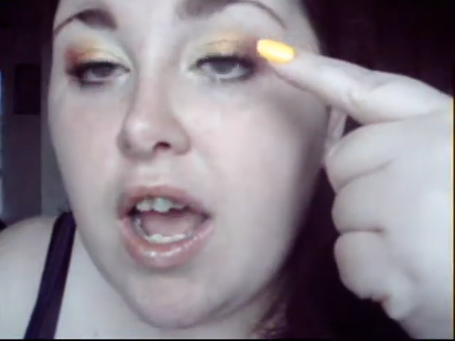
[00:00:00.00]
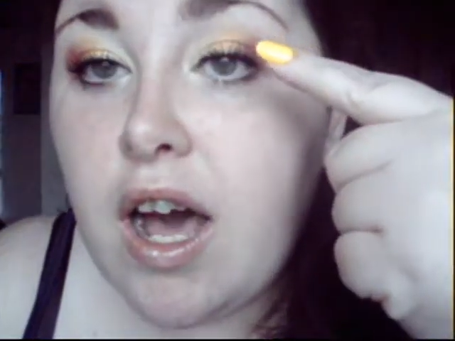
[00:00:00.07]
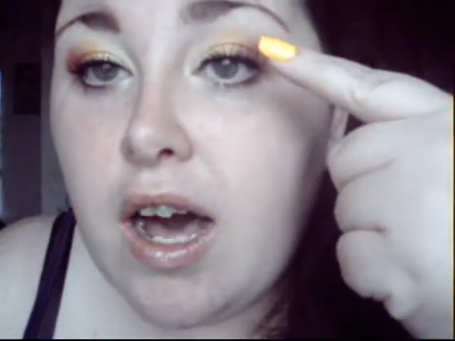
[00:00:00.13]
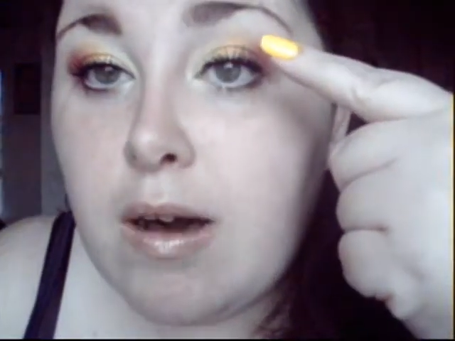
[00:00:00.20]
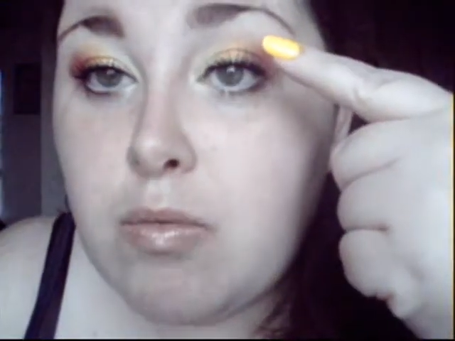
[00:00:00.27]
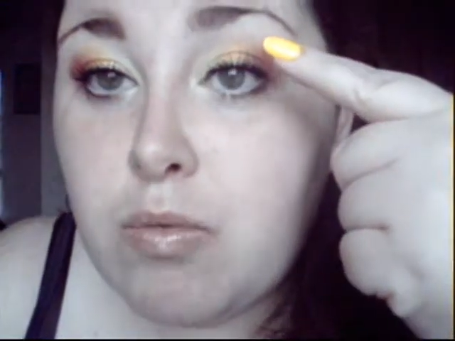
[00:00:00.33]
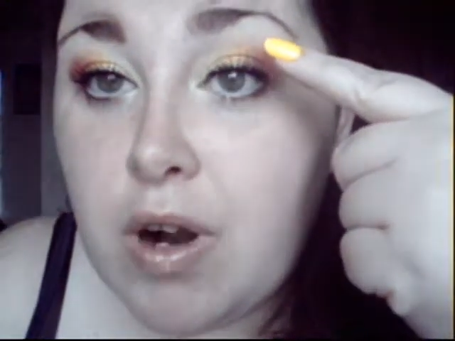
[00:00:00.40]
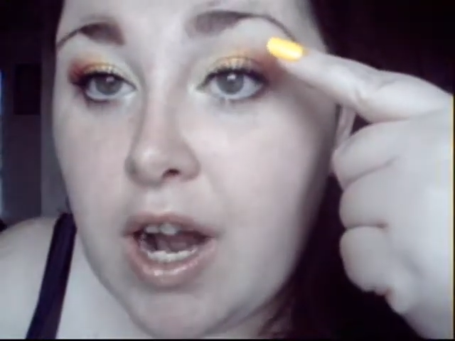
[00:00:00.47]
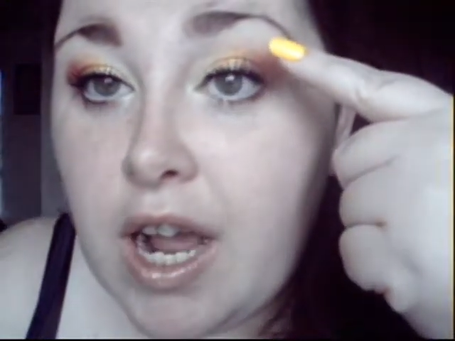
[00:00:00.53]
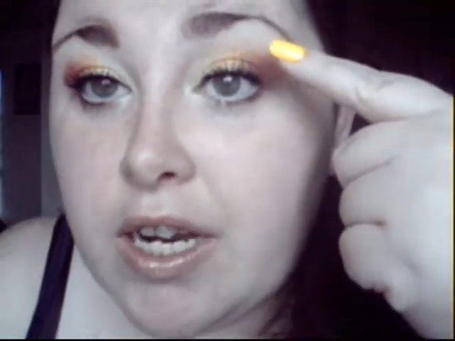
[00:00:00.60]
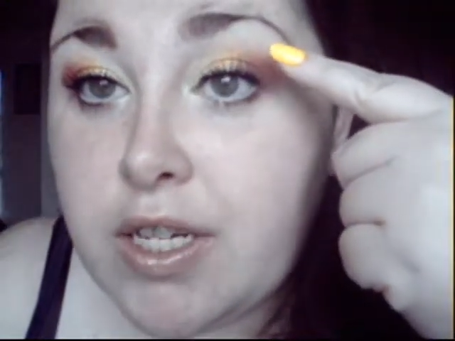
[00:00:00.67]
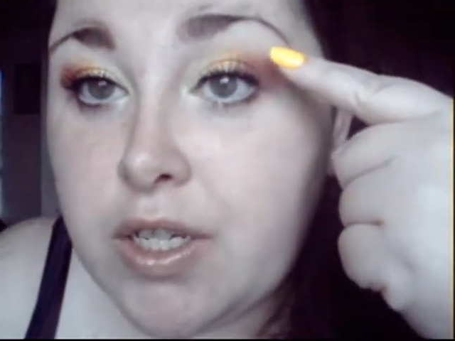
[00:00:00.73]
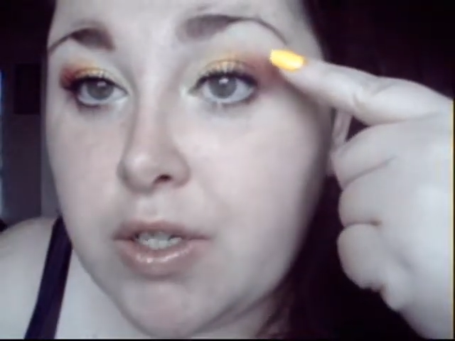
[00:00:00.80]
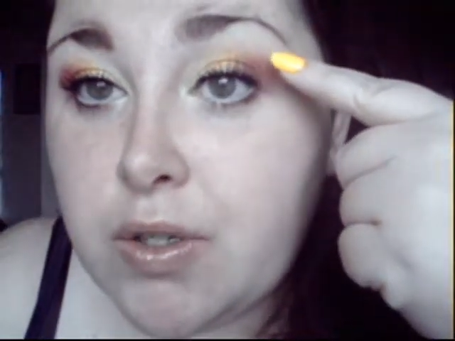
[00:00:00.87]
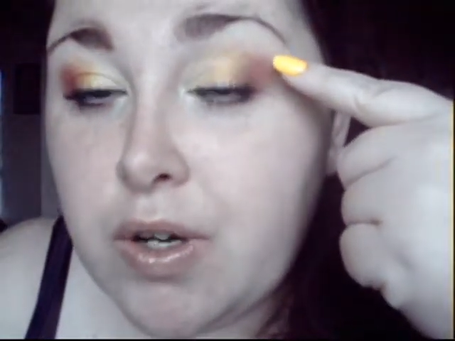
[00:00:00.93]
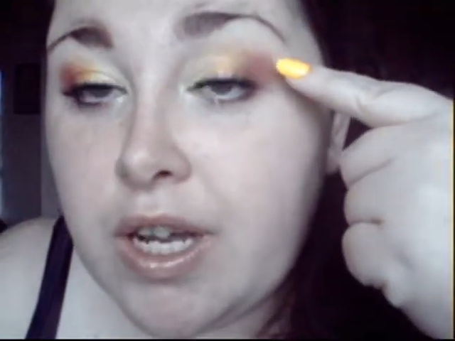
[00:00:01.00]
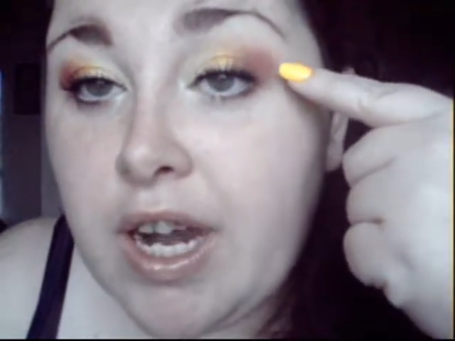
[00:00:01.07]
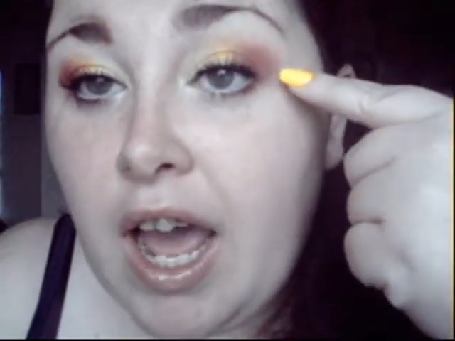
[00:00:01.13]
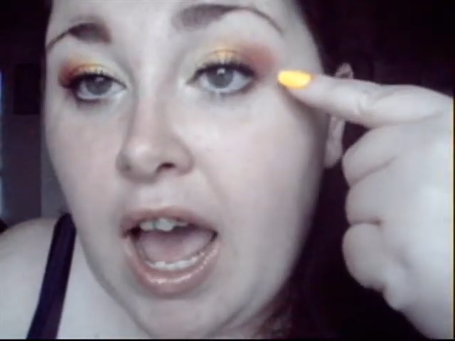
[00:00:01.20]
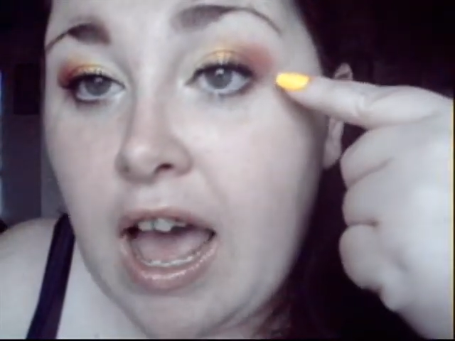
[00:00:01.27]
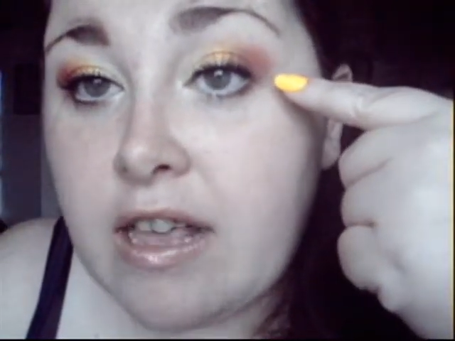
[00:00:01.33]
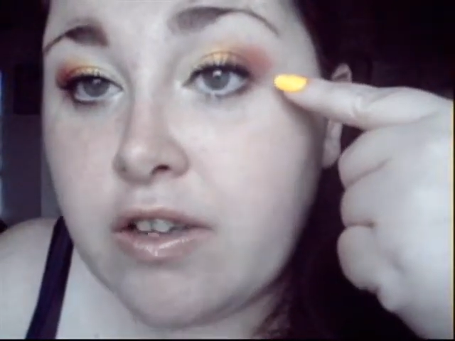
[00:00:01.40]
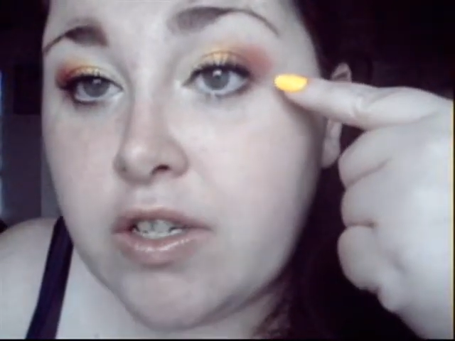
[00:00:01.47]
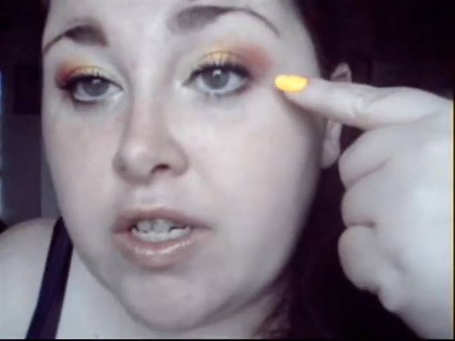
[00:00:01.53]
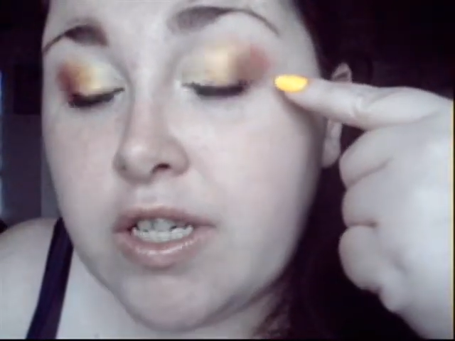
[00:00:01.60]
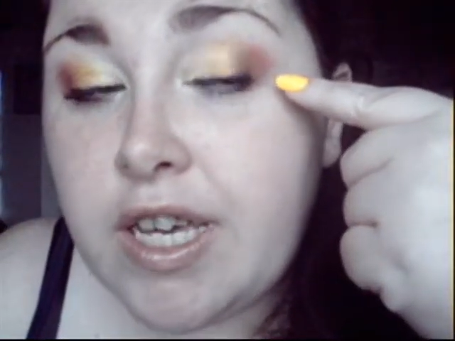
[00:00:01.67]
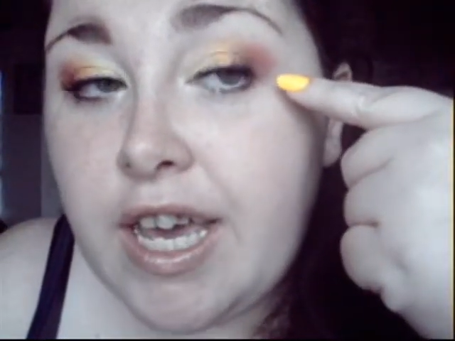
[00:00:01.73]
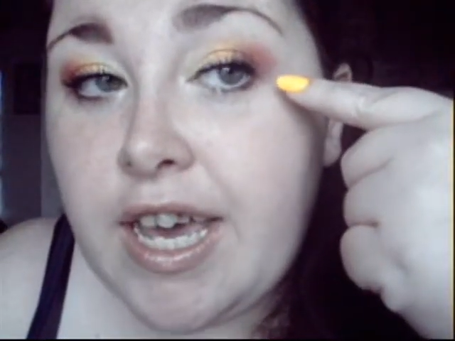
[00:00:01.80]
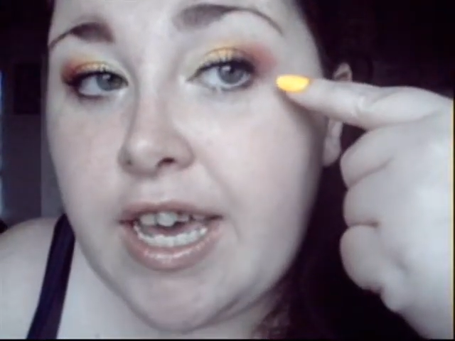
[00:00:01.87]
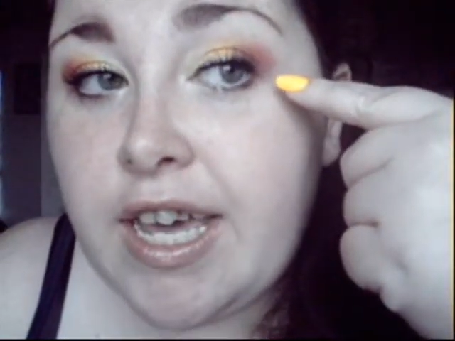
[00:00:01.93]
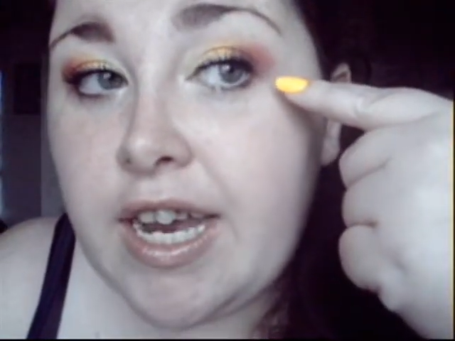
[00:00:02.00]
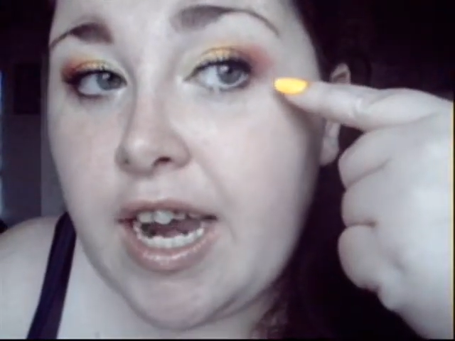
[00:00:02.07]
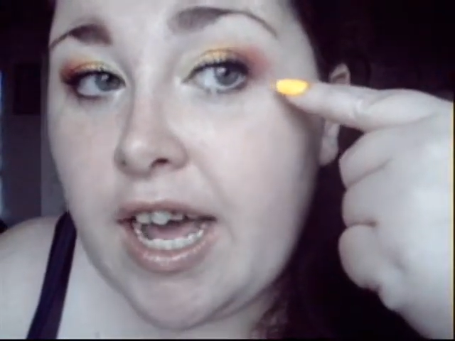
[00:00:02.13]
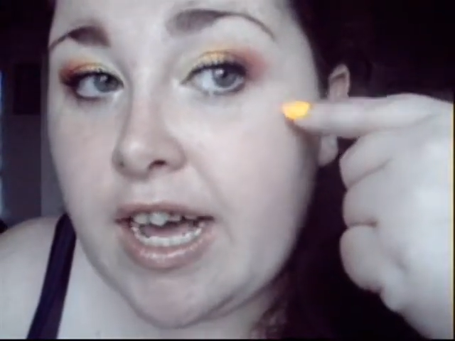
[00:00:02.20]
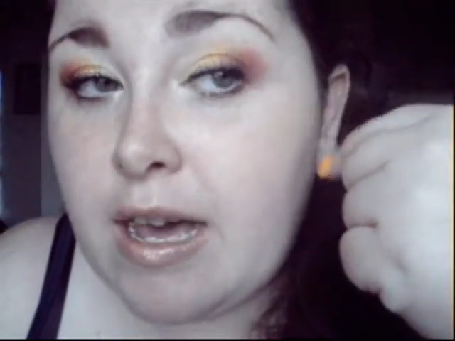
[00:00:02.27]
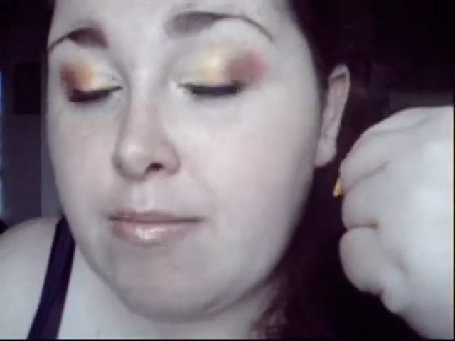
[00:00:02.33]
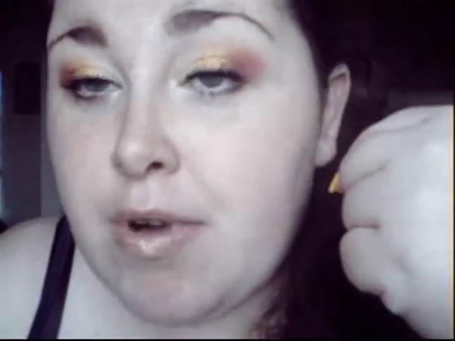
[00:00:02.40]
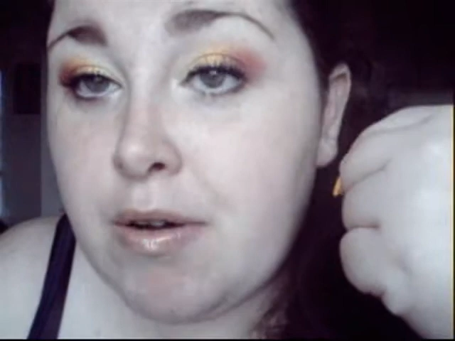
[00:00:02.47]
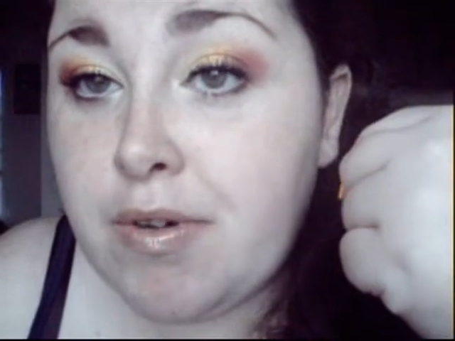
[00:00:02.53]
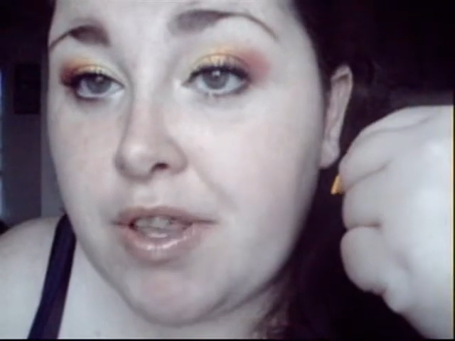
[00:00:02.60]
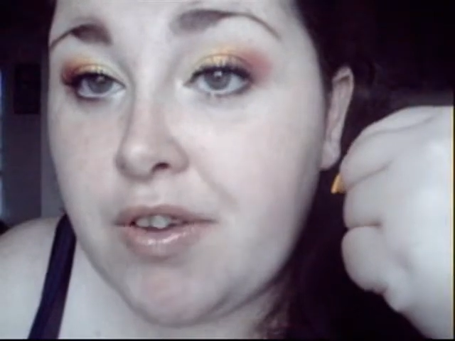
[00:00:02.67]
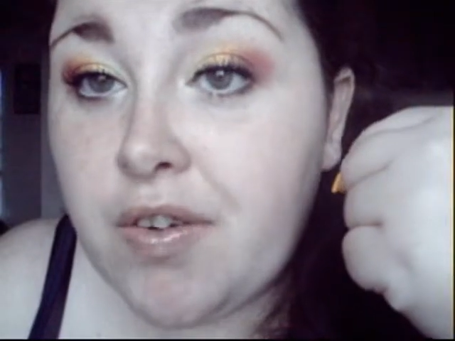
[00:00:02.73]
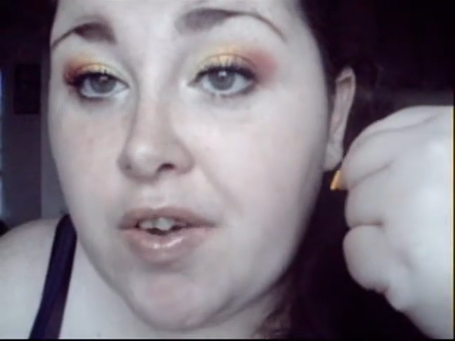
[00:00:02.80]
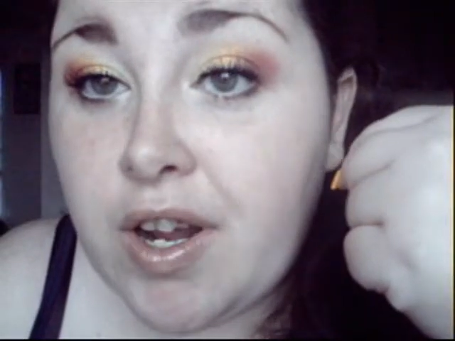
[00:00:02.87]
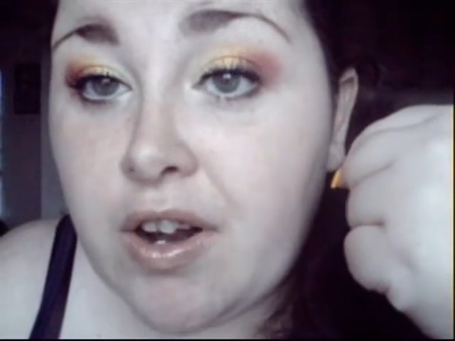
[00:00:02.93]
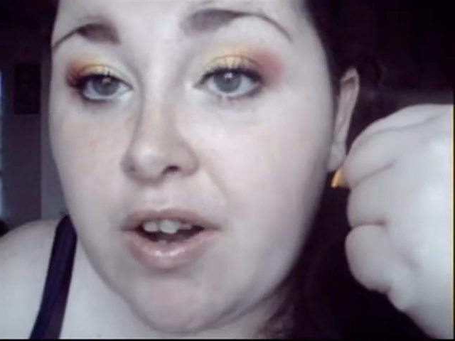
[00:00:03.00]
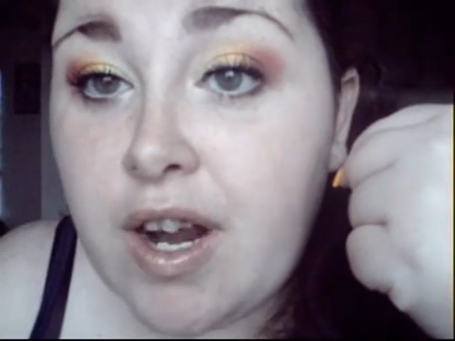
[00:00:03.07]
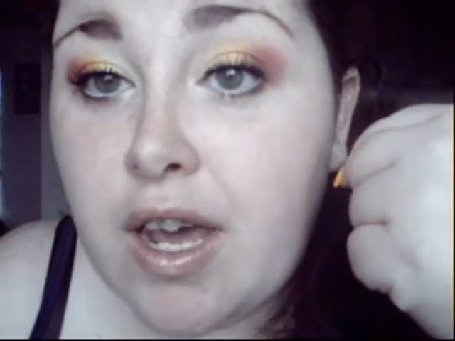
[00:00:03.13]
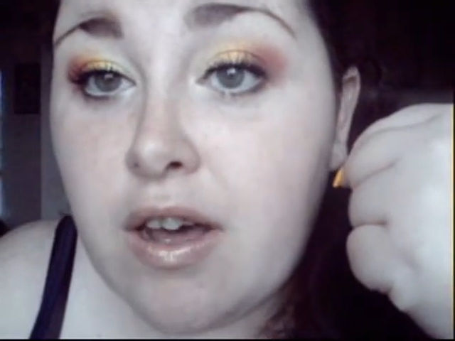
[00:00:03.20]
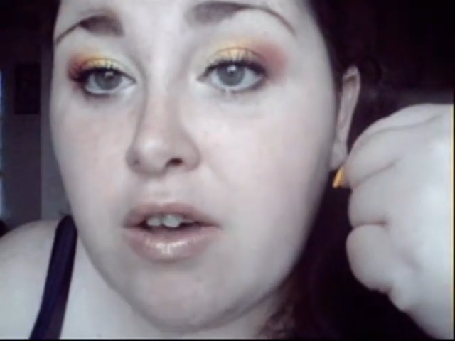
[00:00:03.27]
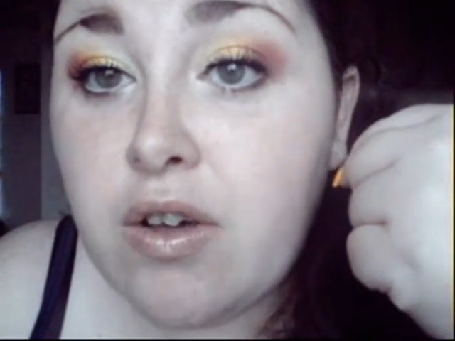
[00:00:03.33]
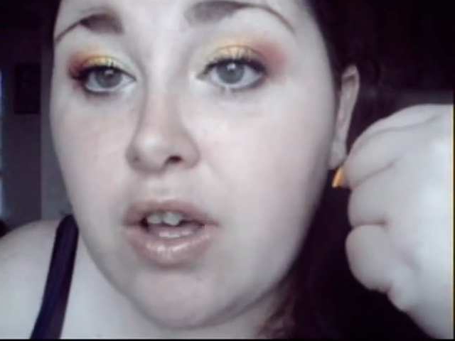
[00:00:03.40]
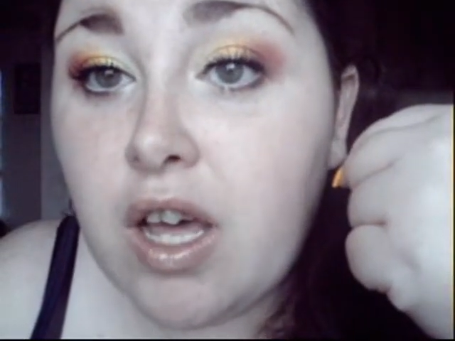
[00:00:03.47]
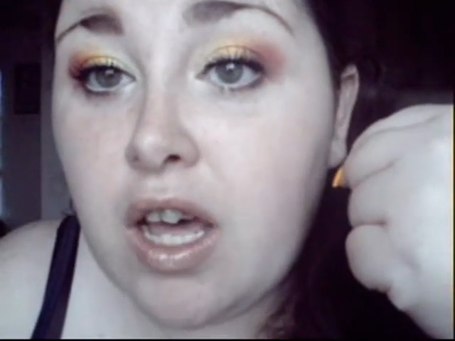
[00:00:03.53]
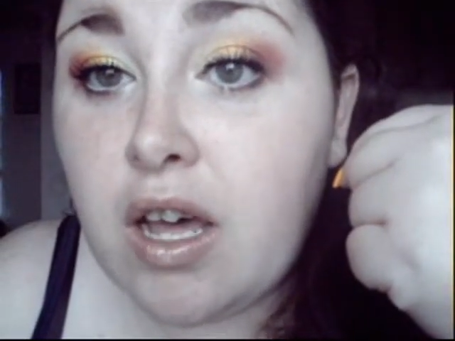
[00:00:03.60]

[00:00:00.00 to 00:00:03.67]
where I do an eye look and I come up with a fingernail